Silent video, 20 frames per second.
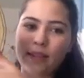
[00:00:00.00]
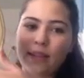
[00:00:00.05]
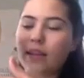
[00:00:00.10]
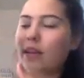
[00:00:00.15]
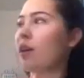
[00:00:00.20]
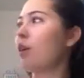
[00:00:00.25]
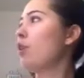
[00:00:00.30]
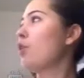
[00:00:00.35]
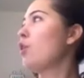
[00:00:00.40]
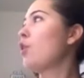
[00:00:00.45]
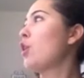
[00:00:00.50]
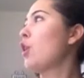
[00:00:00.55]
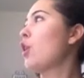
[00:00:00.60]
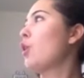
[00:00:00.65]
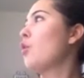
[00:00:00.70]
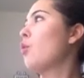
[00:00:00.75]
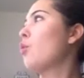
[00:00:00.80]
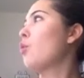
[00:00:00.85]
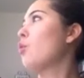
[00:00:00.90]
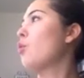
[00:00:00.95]
it
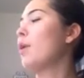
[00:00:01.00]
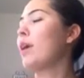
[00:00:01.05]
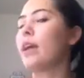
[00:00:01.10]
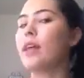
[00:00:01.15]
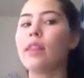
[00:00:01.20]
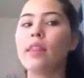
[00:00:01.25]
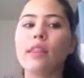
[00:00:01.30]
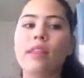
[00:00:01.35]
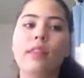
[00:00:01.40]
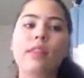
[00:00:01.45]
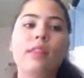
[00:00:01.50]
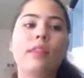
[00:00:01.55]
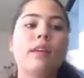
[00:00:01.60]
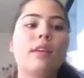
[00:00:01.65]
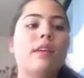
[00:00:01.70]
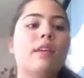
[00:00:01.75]
with